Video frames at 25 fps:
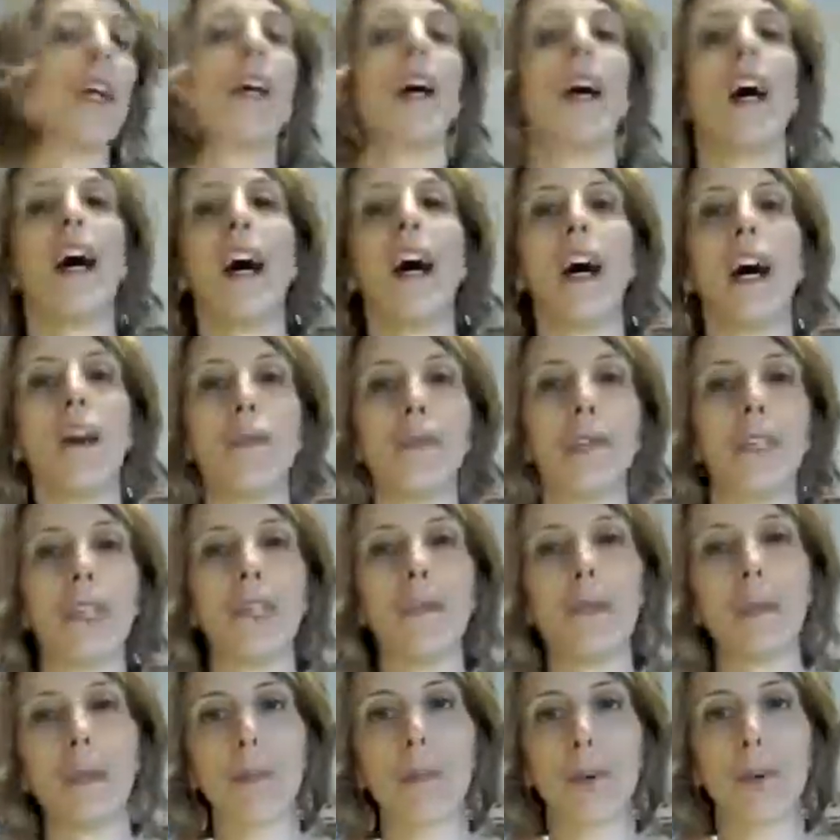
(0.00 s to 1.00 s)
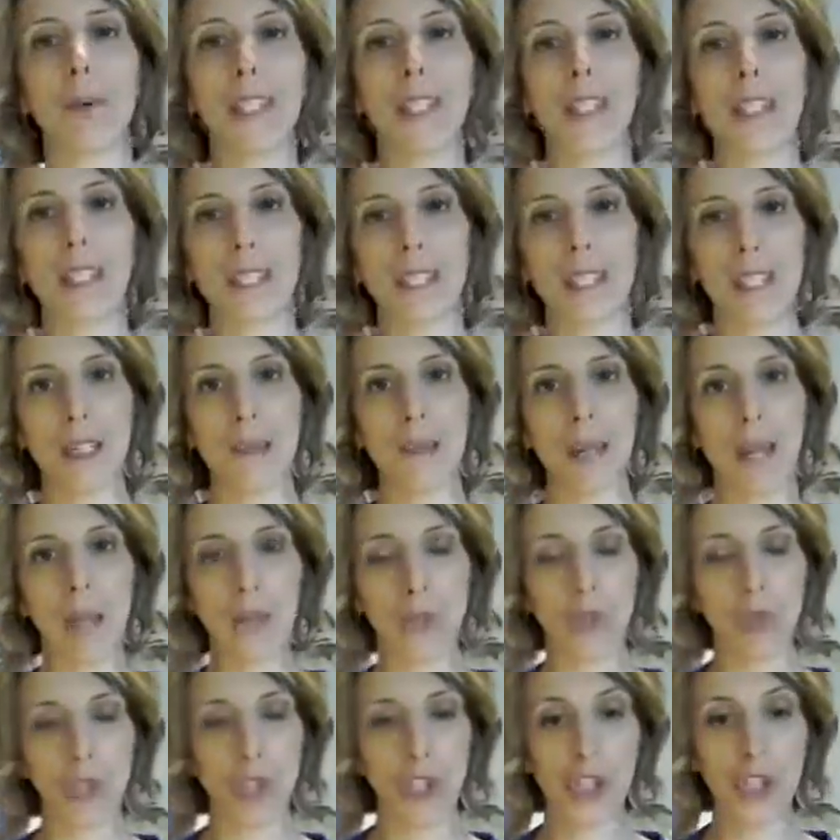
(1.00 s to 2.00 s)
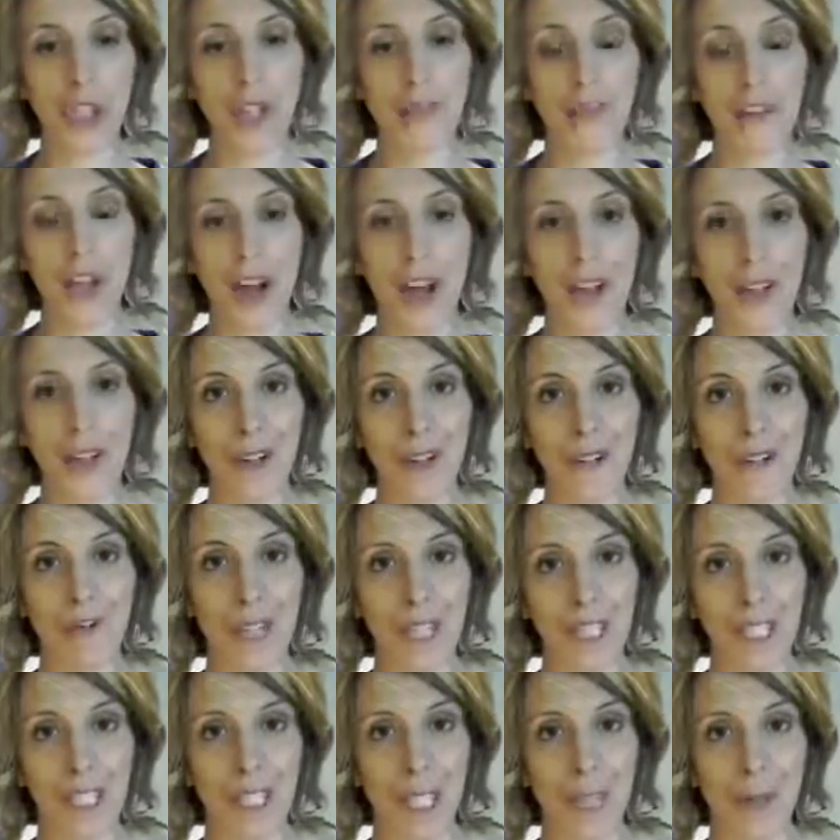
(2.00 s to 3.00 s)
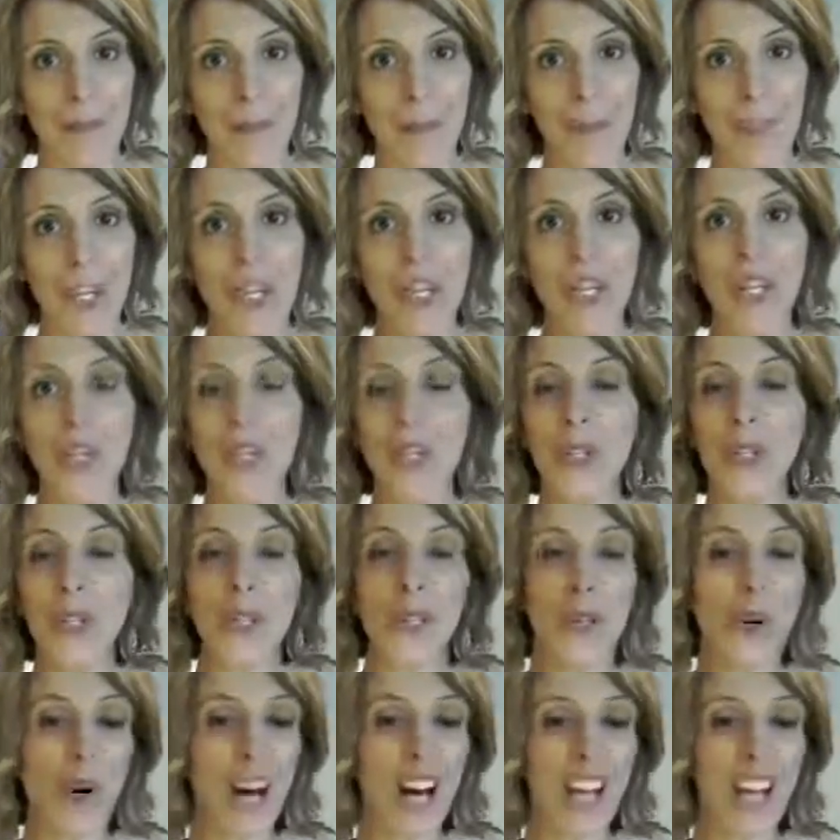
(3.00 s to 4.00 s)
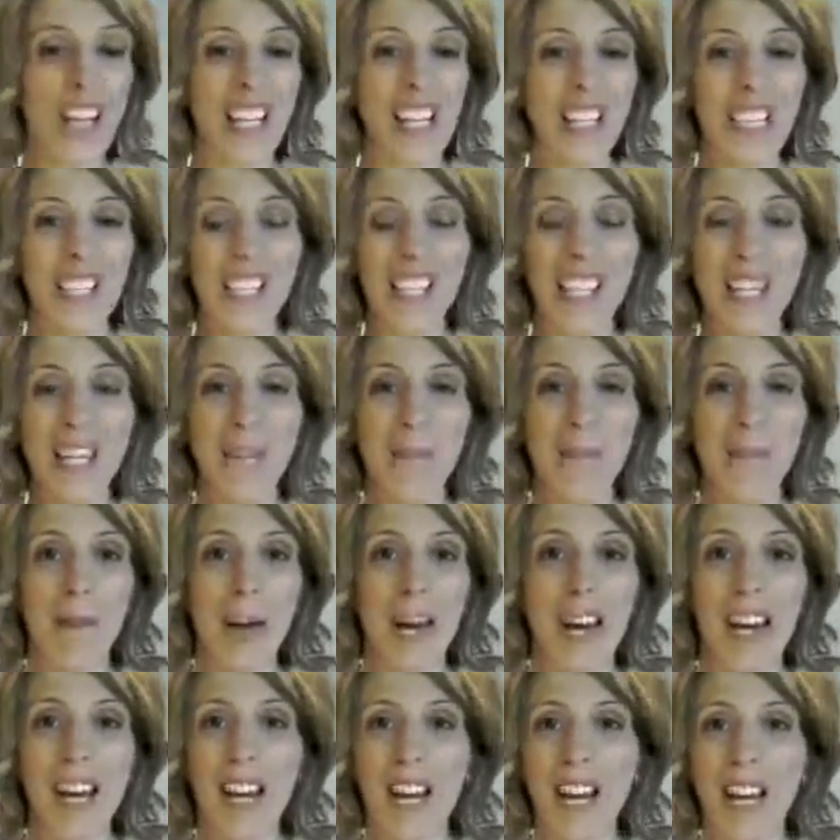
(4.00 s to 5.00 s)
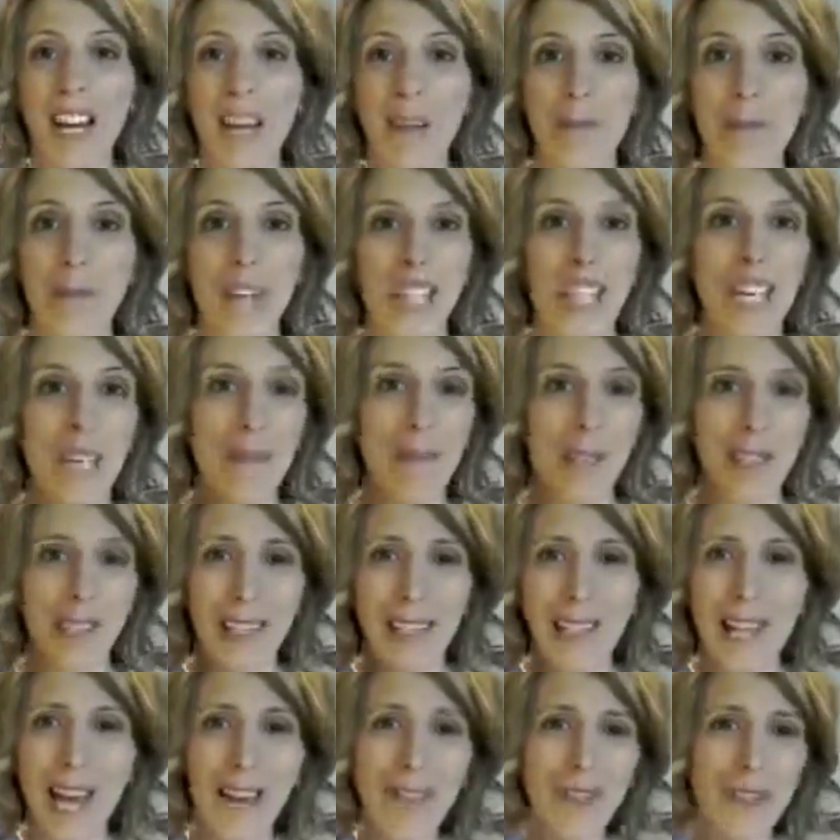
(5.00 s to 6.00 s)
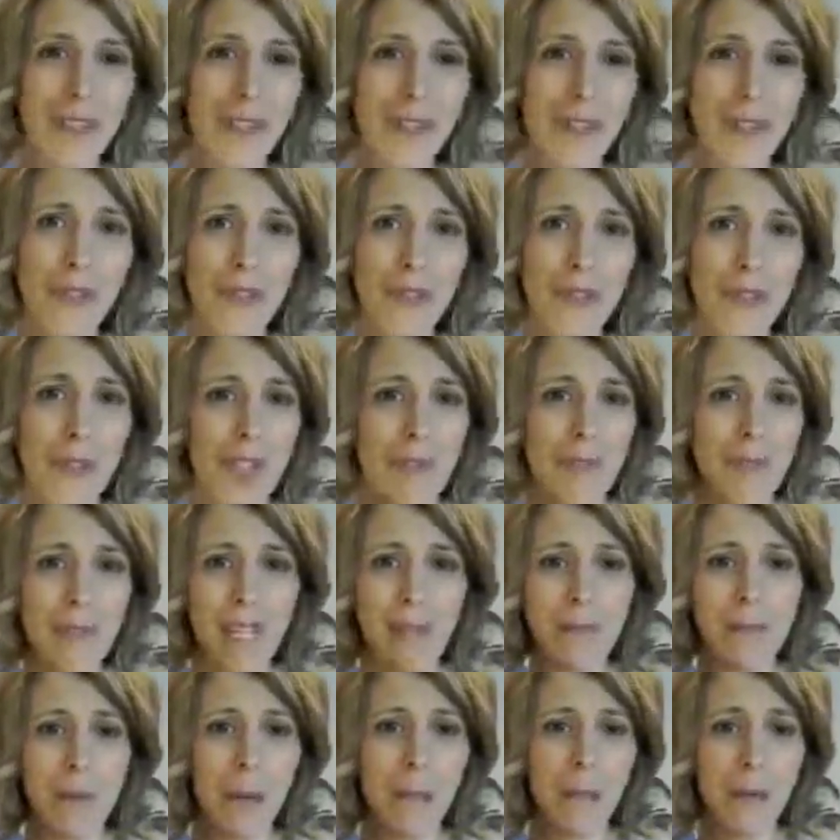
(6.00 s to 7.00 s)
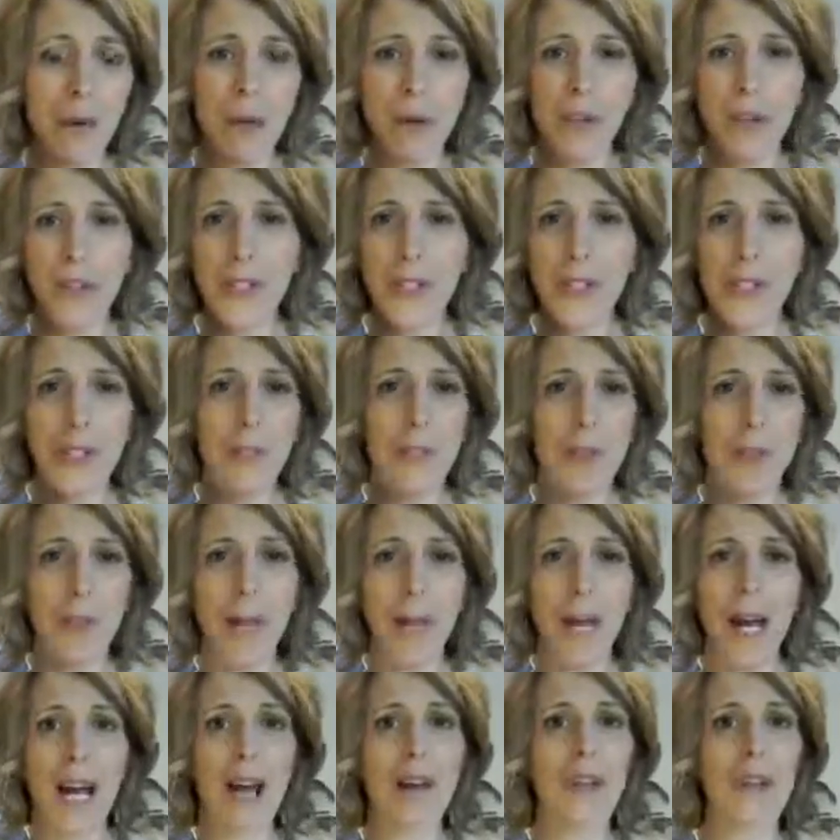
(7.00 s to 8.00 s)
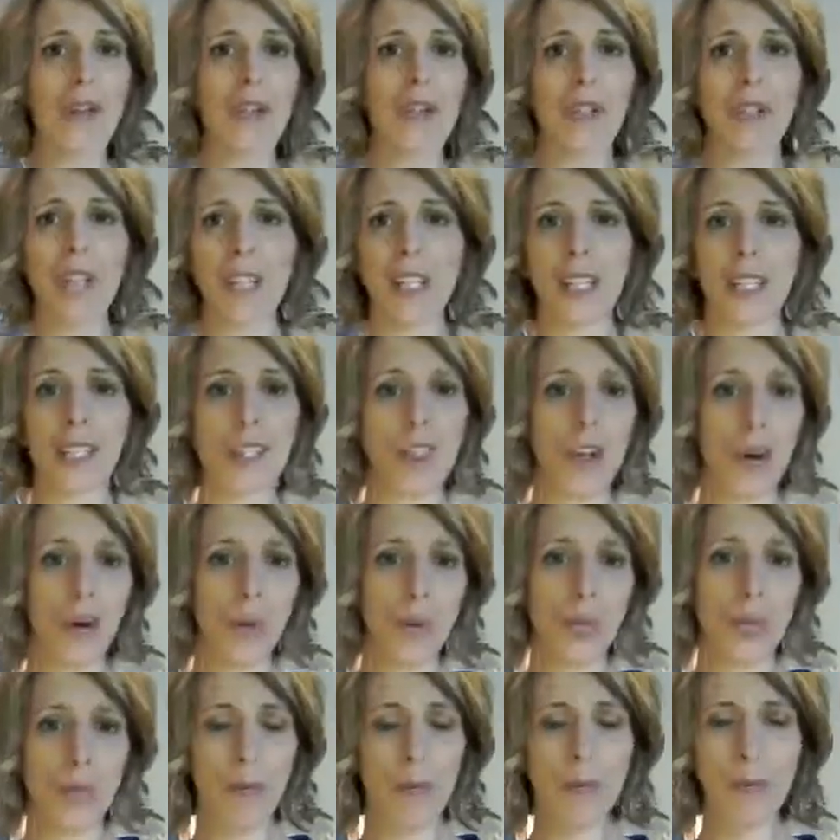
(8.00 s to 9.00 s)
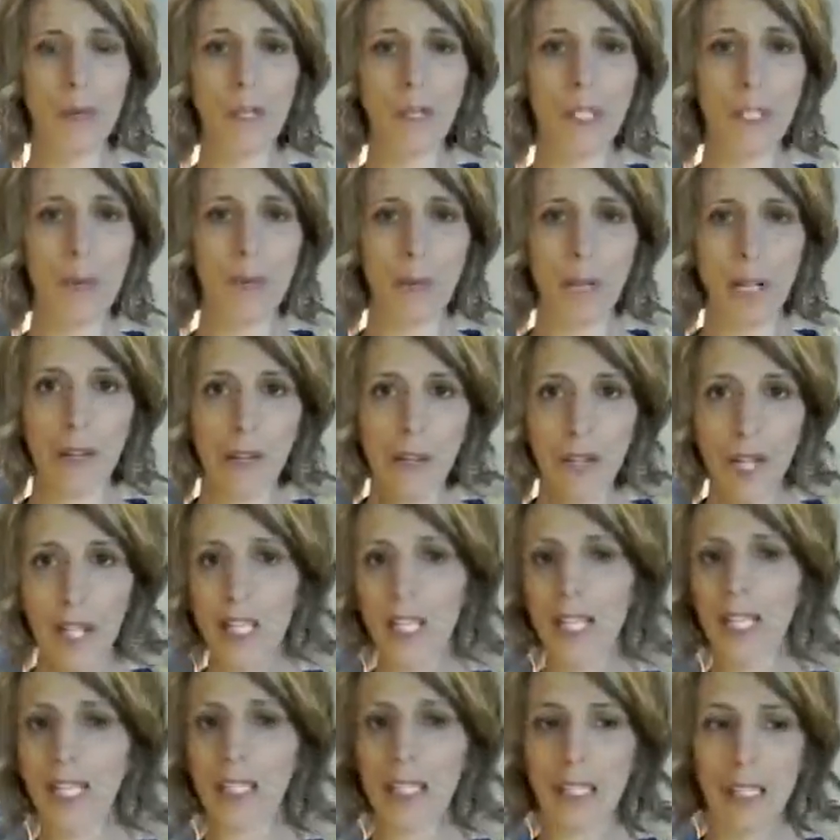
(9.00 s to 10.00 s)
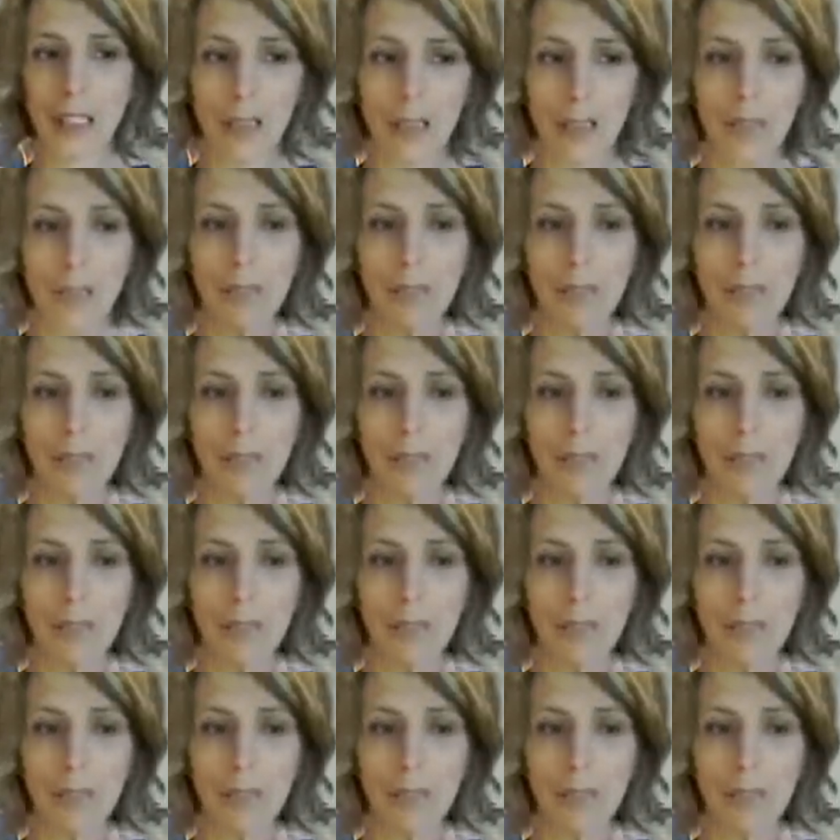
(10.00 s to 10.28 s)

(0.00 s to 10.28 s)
the limbic brain system, and will shift how you're feeling. So I like to keep my lavender with me in my purse in a little pouch, and it's always with me. So whenever I need a little,